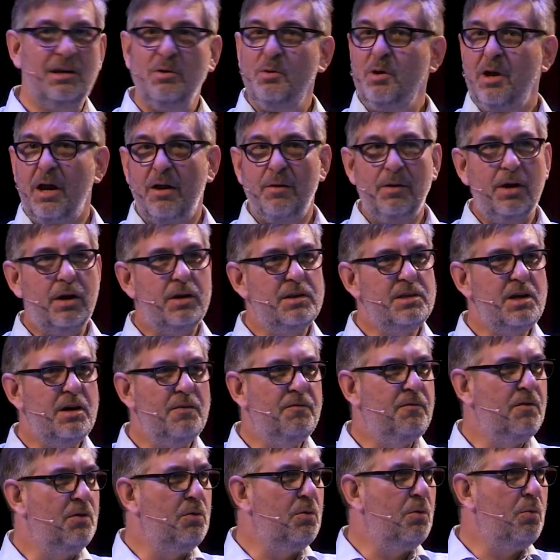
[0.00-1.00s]
We've got
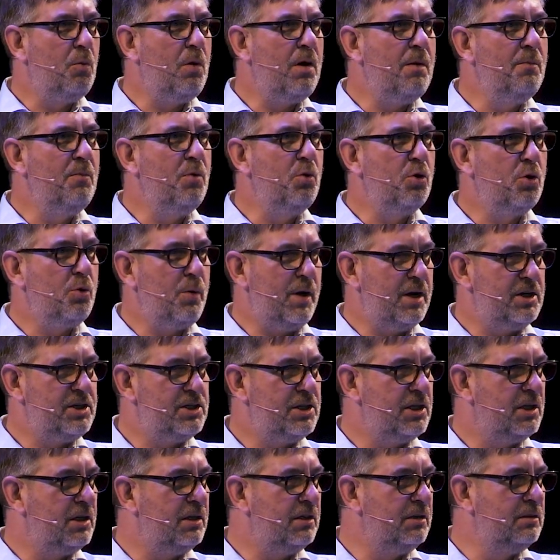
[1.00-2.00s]
time for one more
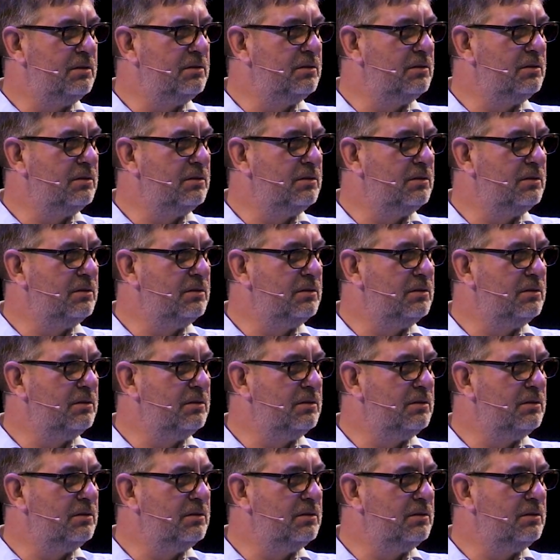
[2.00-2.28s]
question.